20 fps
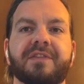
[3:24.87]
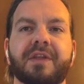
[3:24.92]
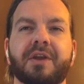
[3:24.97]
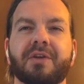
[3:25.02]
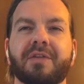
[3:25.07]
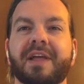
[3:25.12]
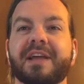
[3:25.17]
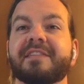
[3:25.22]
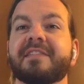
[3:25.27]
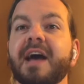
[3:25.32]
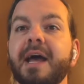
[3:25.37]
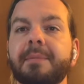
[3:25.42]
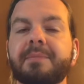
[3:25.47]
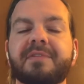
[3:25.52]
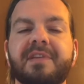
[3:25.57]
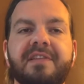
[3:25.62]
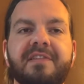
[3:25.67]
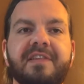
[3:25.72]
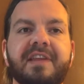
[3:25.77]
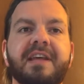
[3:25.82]
that are like time
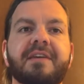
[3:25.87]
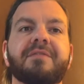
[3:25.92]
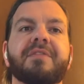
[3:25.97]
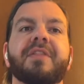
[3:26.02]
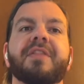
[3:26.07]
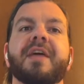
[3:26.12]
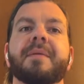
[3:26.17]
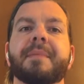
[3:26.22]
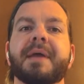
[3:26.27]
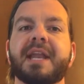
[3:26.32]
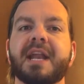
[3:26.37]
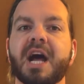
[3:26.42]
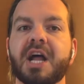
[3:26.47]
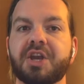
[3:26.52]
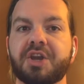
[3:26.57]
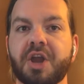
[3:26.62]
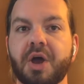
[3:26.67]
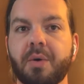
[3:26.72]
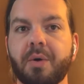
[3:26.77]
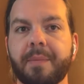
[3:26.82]
sensitive that they may not
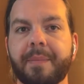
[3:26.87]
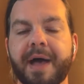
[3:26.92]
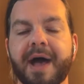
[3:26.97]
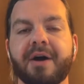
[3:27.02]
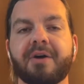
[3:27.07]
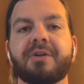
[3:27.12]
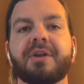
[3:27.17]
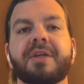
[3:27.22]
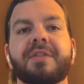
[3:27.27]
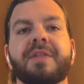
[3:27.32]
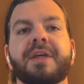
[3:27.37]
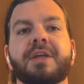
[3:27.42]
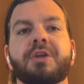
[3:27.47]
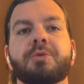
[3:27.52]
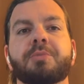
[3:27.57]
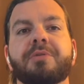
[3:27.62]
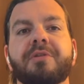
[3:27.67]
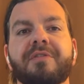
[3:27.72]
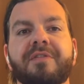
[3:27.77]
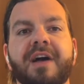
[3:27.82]
know about that you
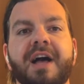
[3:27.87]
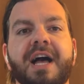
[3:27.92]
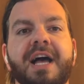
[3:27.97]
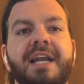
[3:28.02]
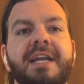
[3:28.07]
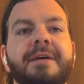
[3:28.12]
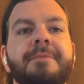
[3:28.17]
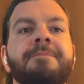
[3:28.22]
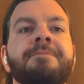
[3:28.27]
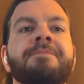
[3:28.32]
provide.